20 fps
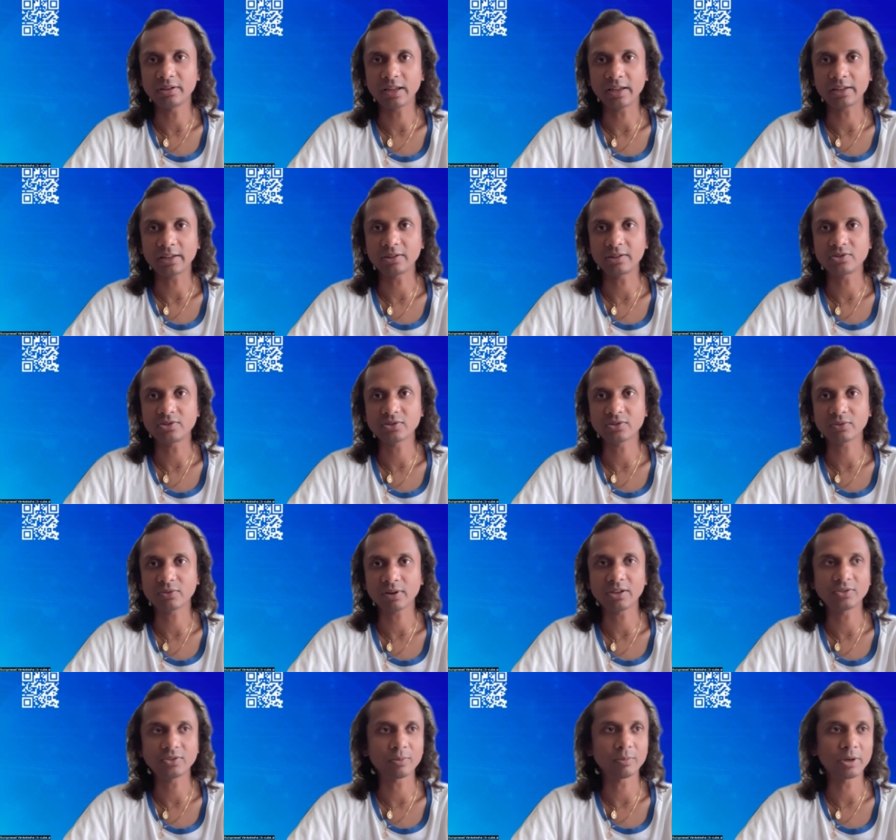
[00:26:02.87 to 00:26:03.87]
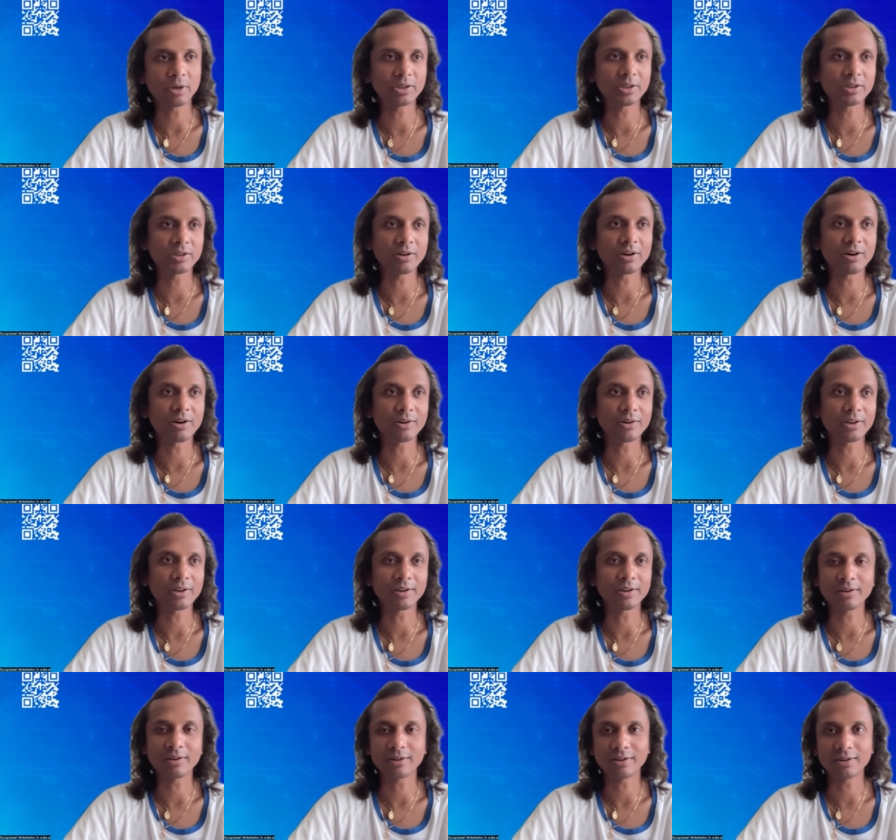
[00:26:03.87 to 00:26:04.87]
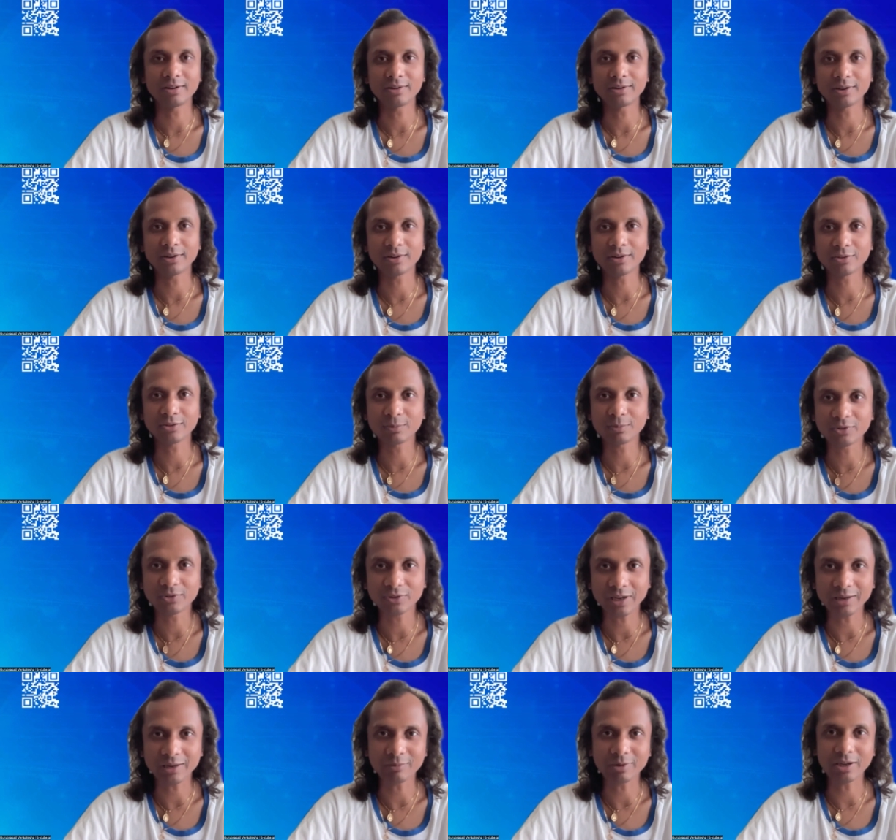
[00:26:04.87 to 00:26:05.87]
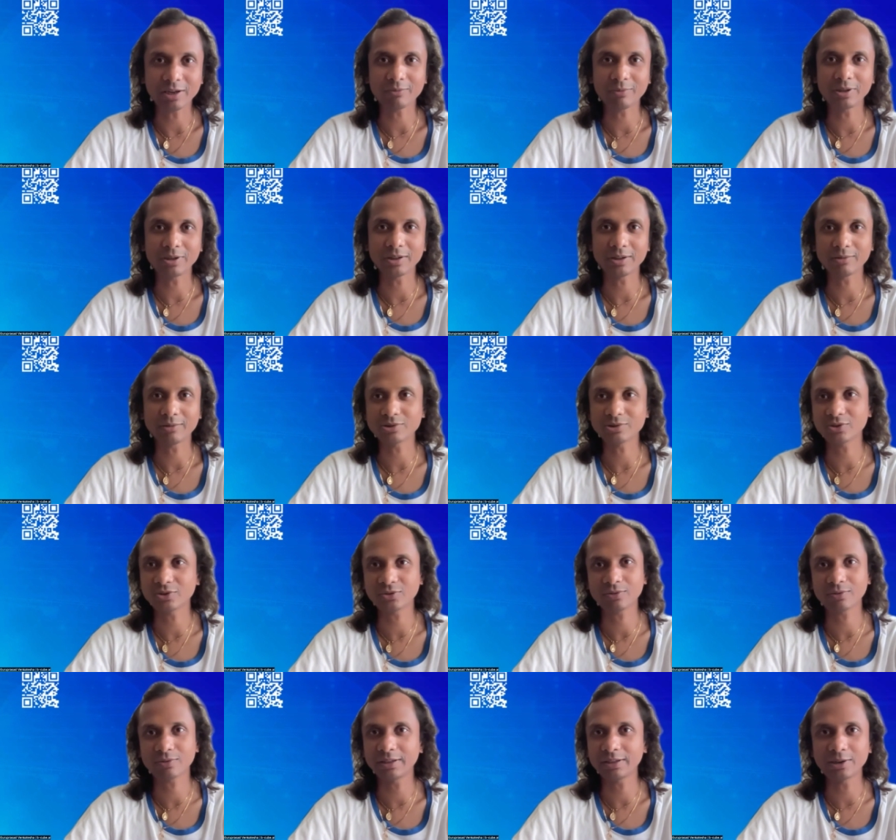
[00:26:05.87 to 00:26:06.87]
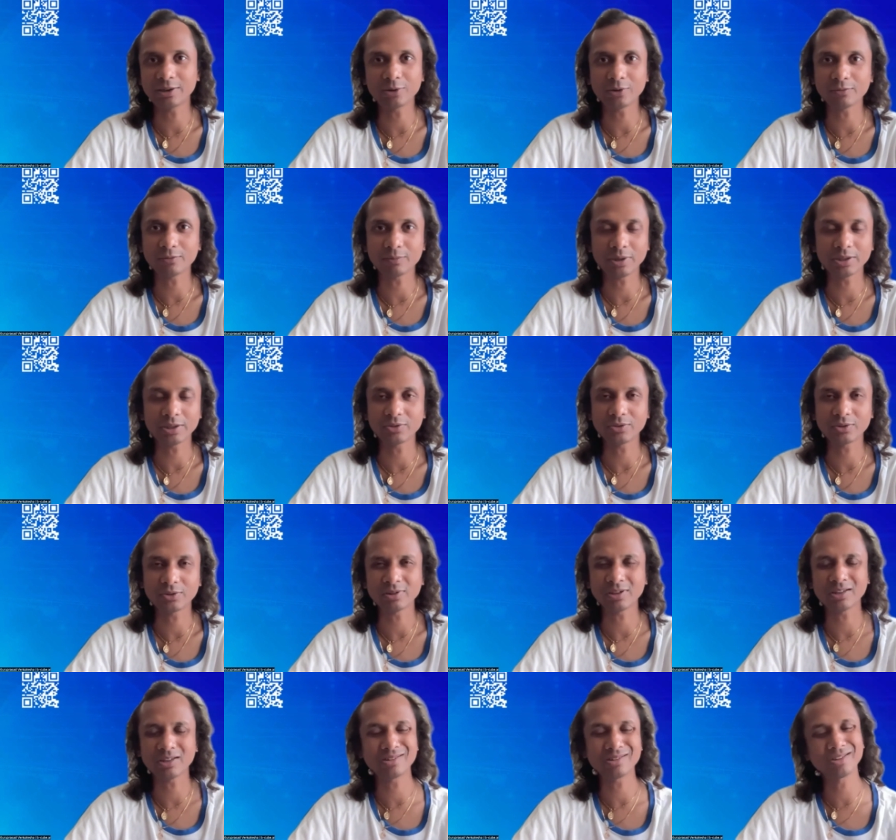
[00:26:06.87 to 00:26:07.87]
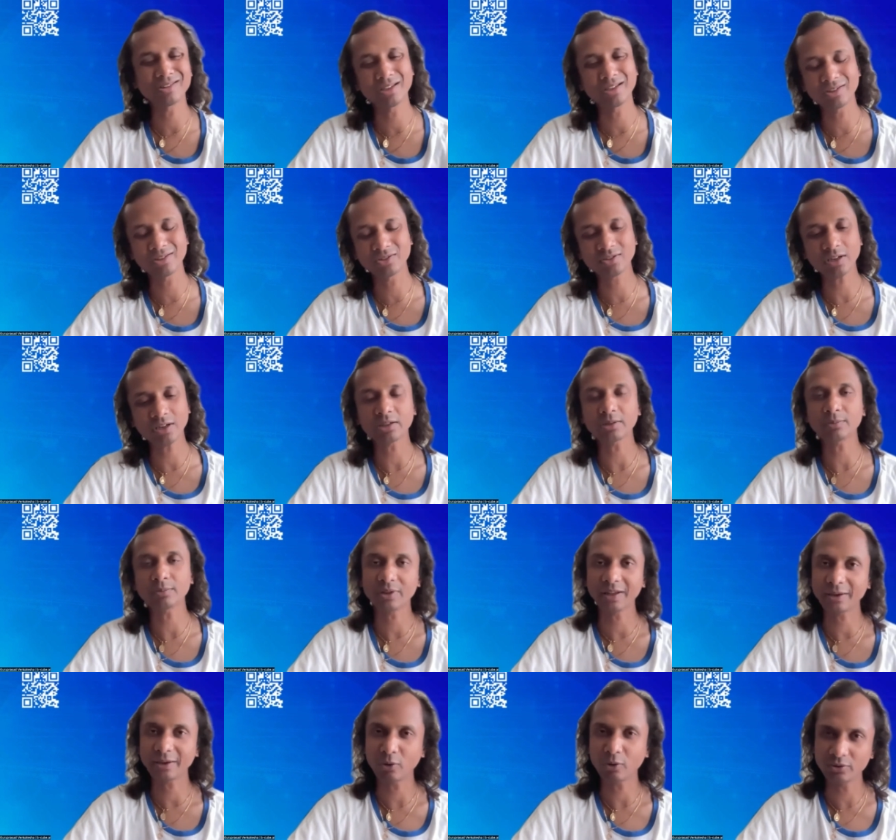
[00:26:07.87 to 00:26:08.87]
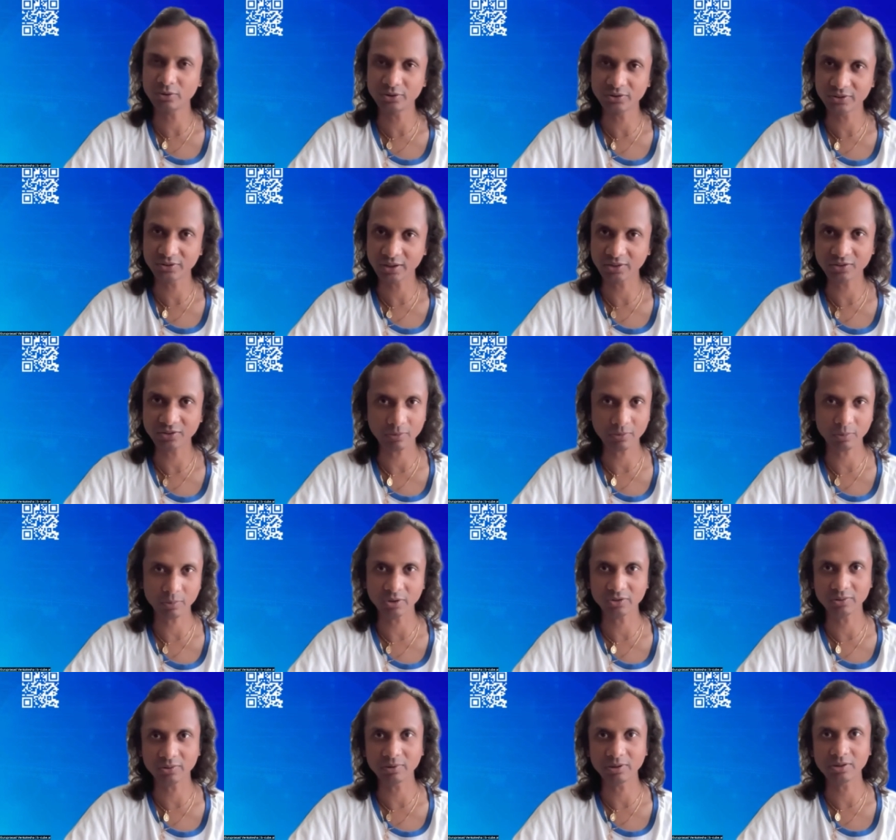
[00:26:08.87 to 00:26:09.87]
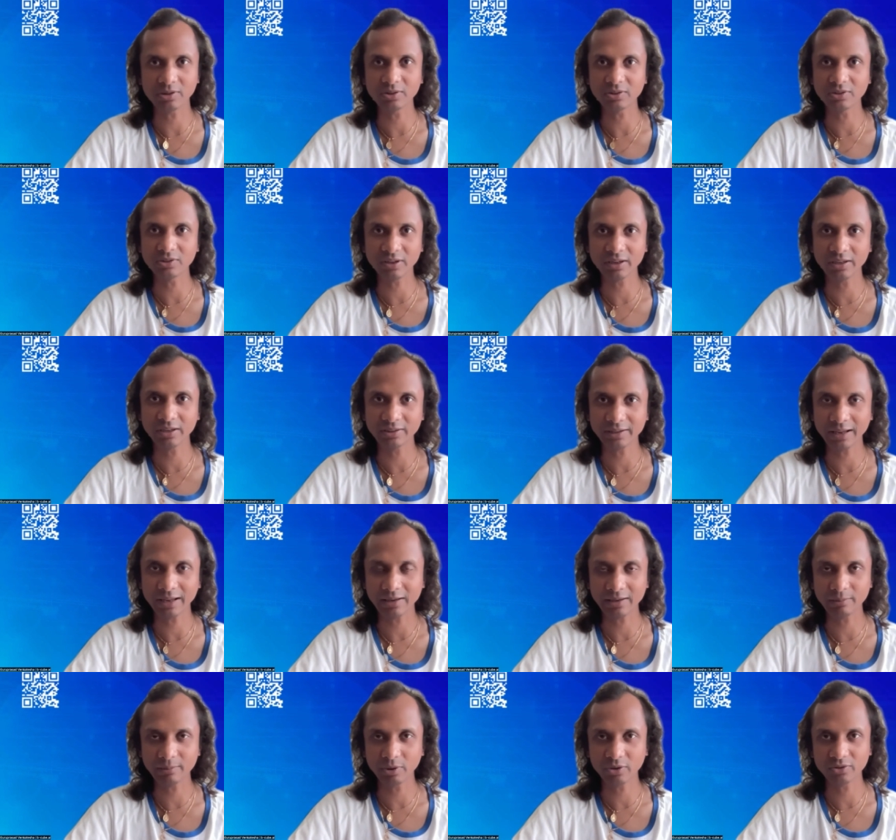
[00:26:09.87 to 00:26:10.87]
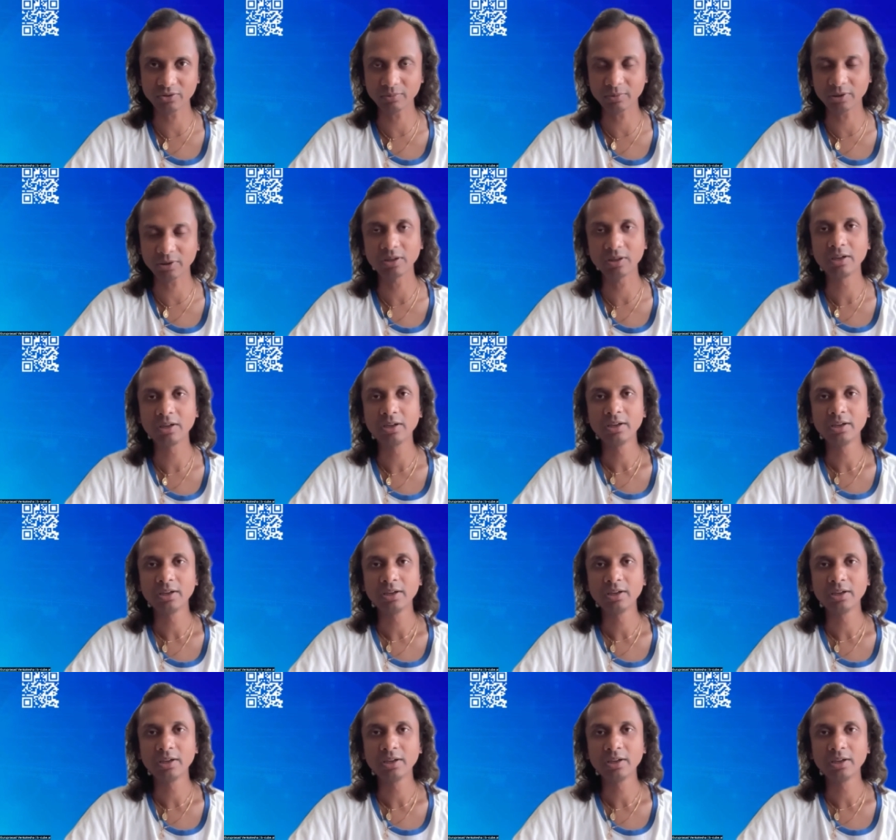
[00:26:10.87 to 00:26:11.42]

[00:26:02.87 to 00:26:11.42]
it, like they just raise the money uh, in uh, the Christmas time, like when they were just running out of money. So the, in, in startups, like all these things are possible. These are entirely possible.